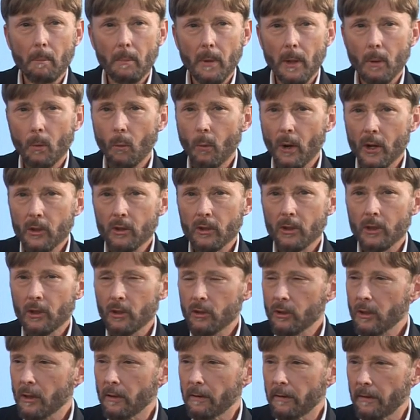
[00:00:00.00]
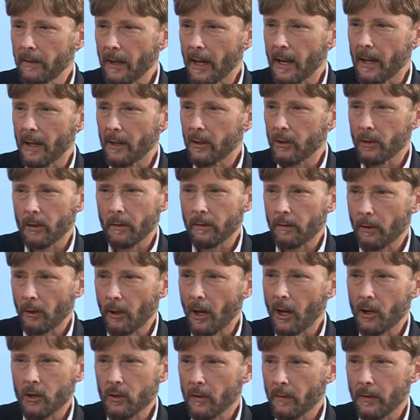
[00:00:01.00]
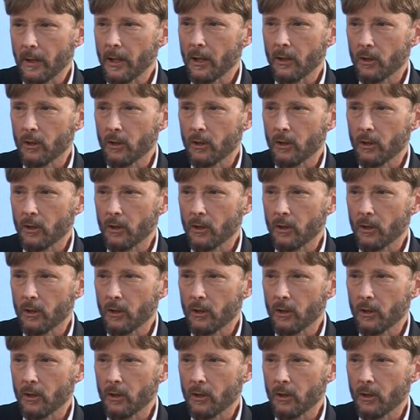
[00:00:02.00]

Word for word: but it wasn't just confined to philosophy